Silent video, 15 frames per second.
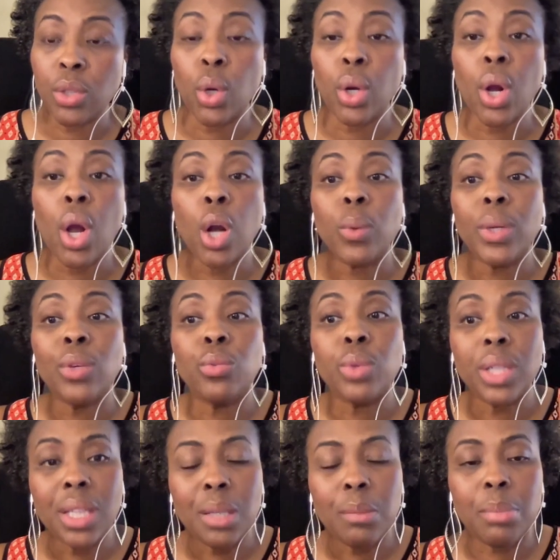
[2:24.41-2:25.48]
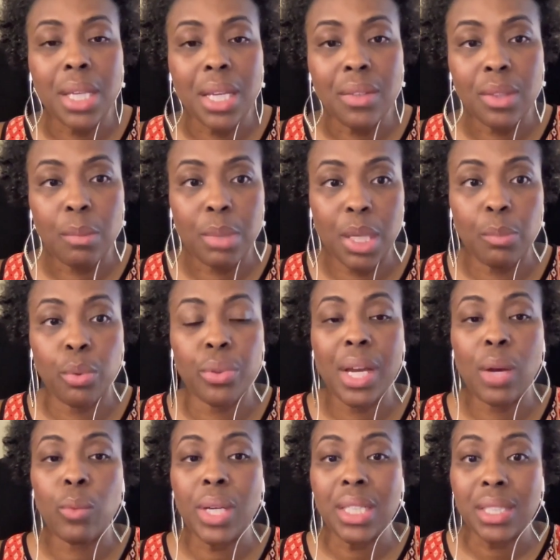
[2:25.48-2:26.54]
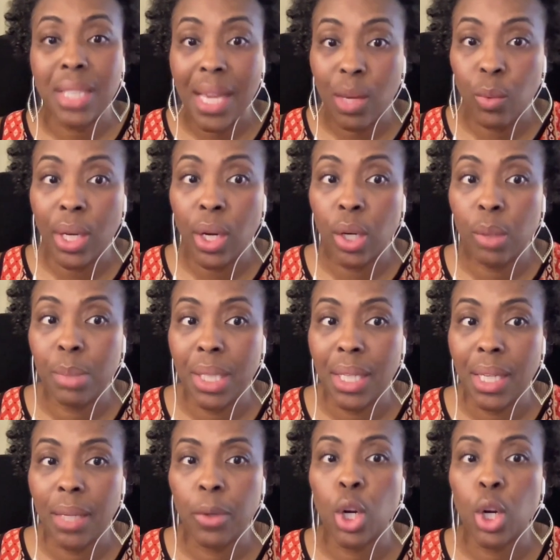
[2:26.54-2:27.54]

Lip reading: Or are we really being the people that we say we are being?